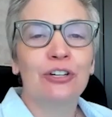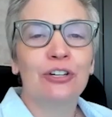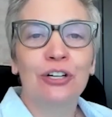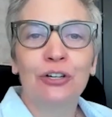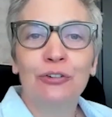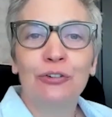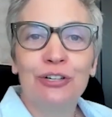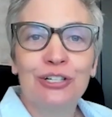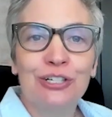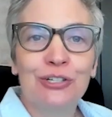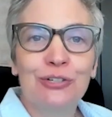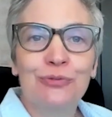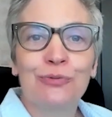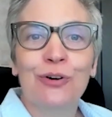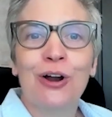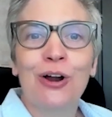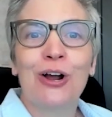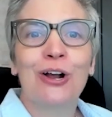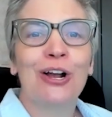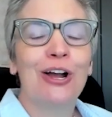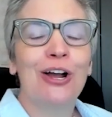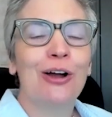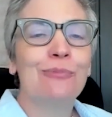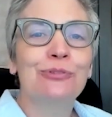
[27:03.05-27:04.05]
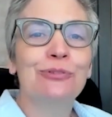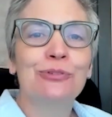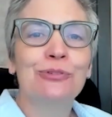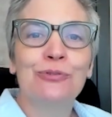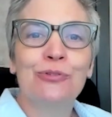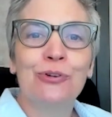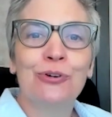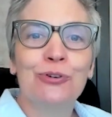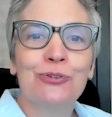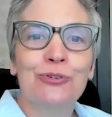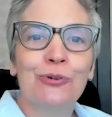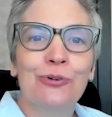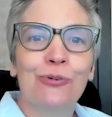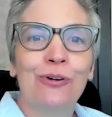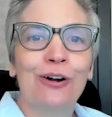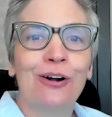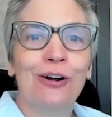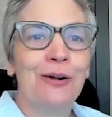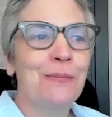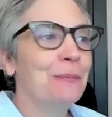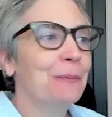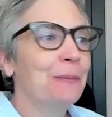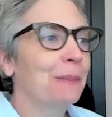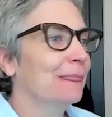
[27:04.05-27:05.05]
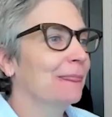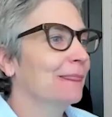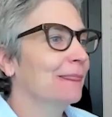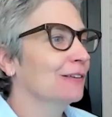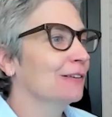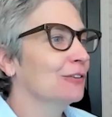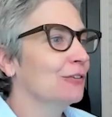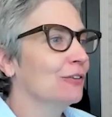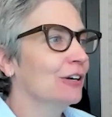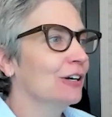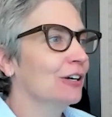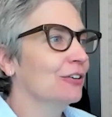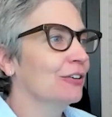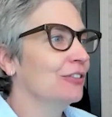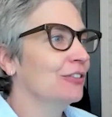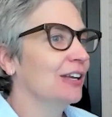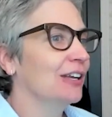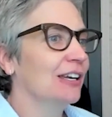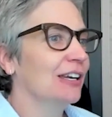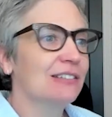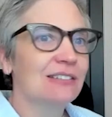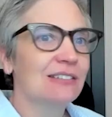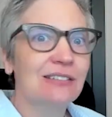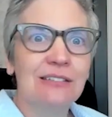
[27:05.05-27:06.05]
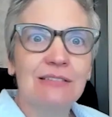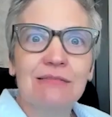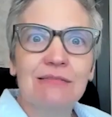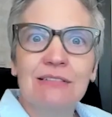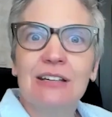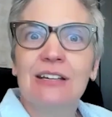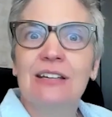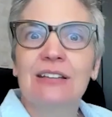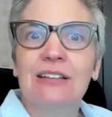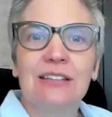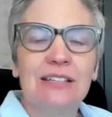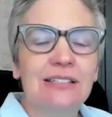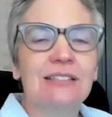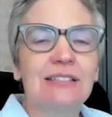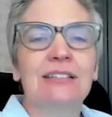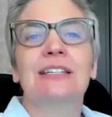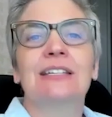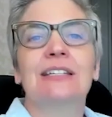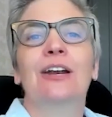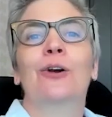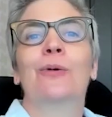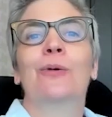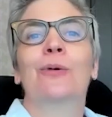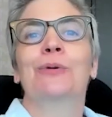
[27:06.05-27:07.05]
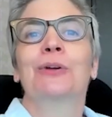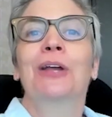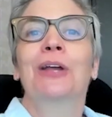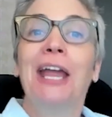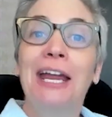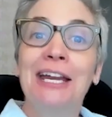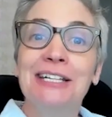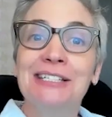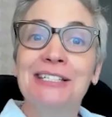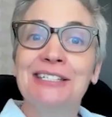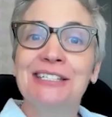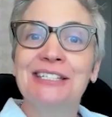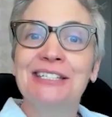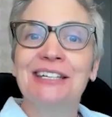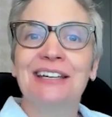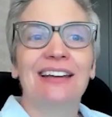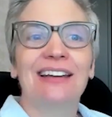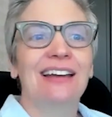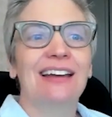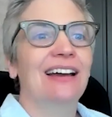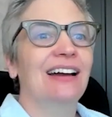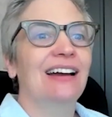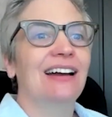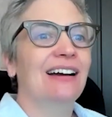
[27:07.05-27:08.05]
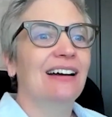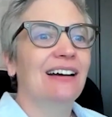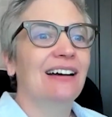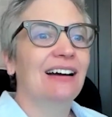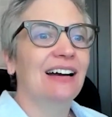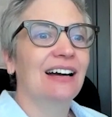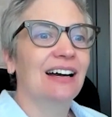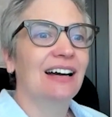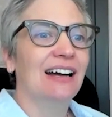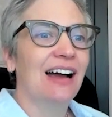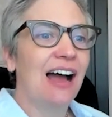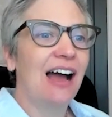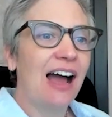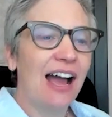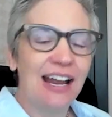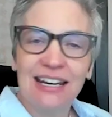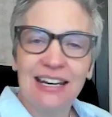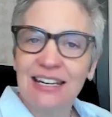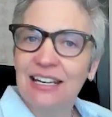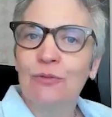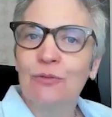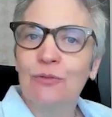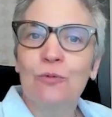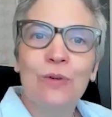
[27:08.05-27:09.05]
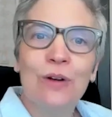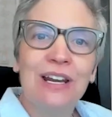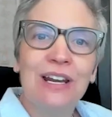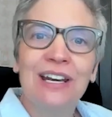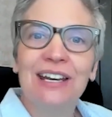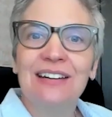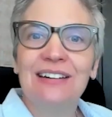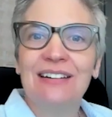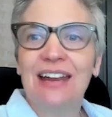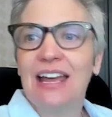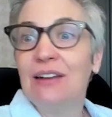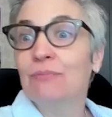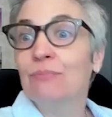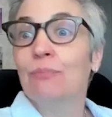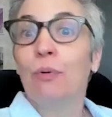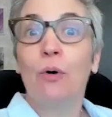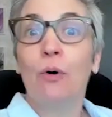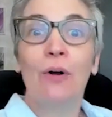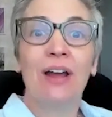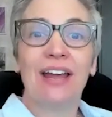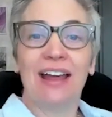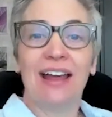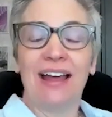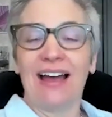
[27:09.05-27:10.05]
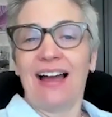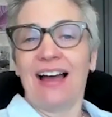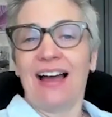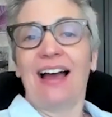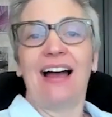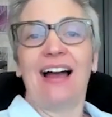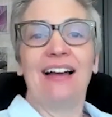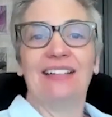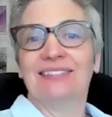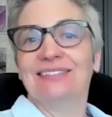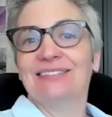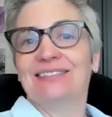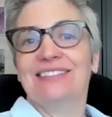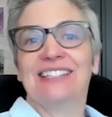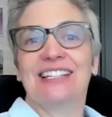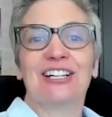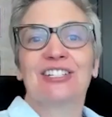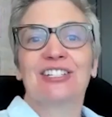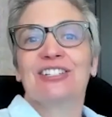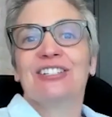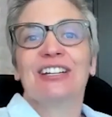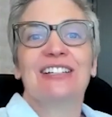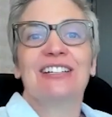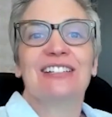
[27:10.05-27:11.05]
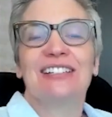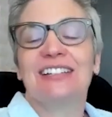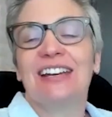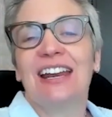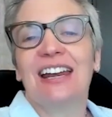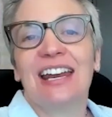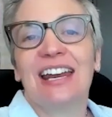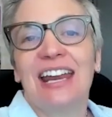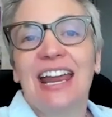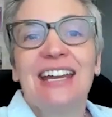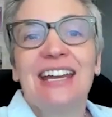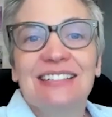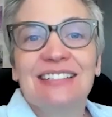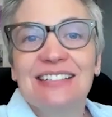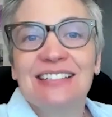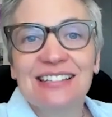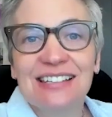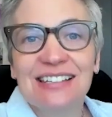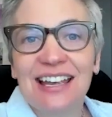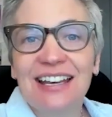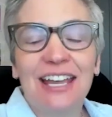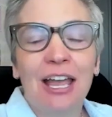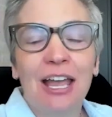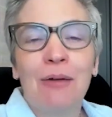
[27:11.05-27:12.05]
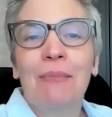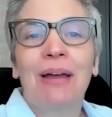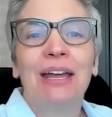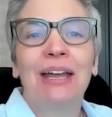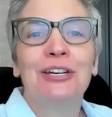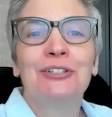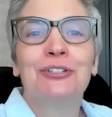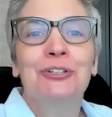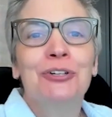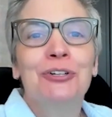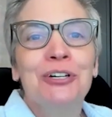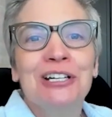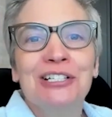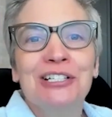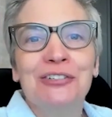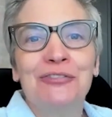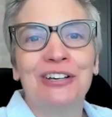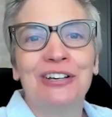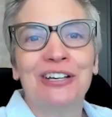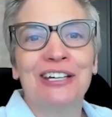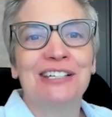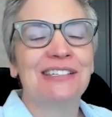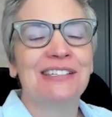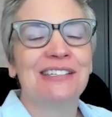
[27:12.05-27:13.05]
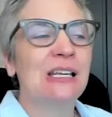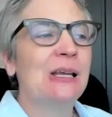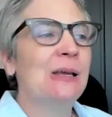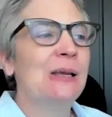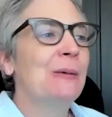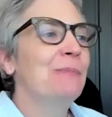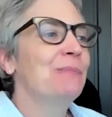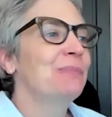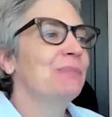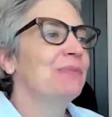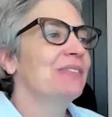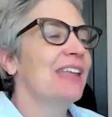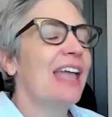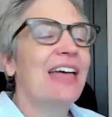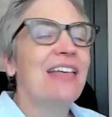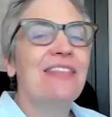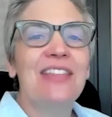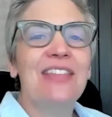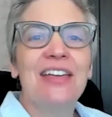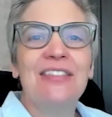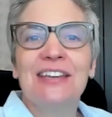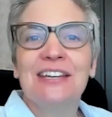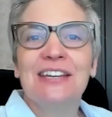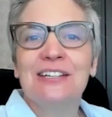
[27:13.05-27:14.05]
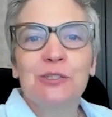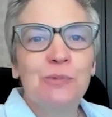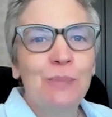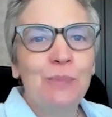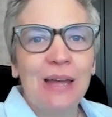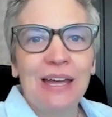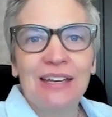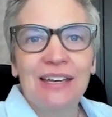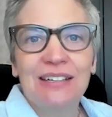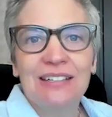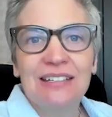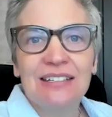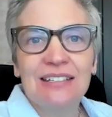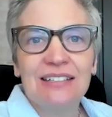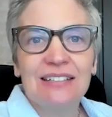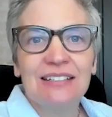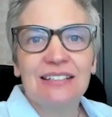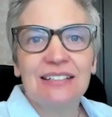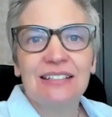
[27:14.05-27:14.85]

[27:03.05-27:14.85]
an egregious wrong comes through their door, the lawyer thinks, this is a terrible case. Uh, I can win it. And boy, uh, Section 1988 says I get my attorney's fees. And then they spend